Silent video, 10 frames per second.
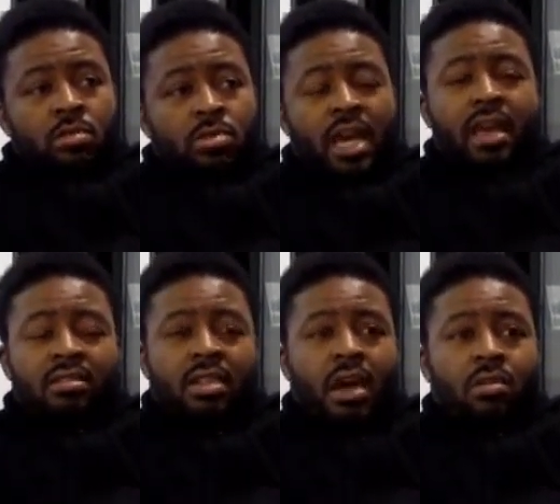
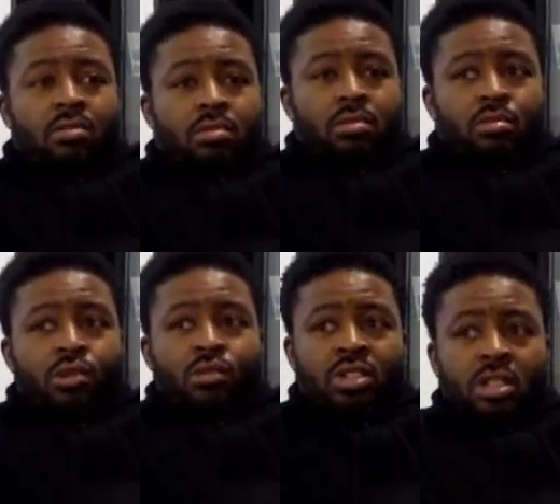blasting out
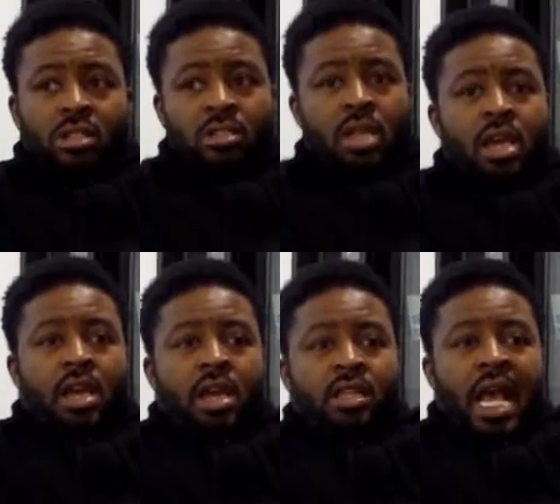music
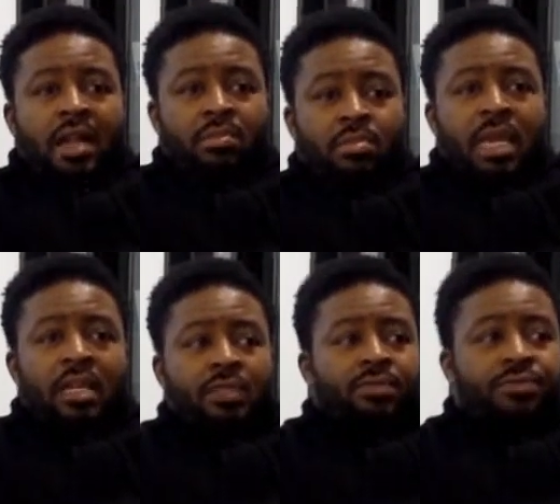and not making
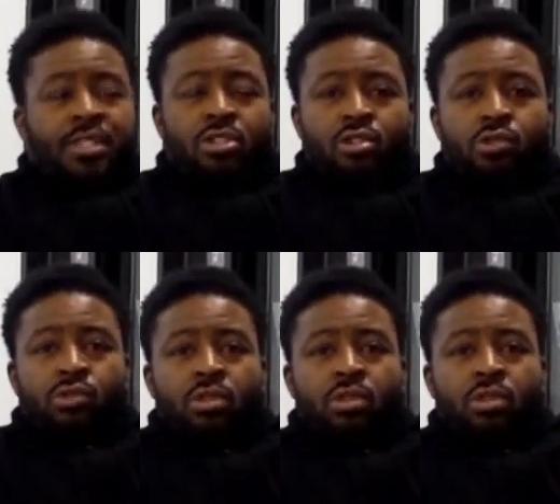a physical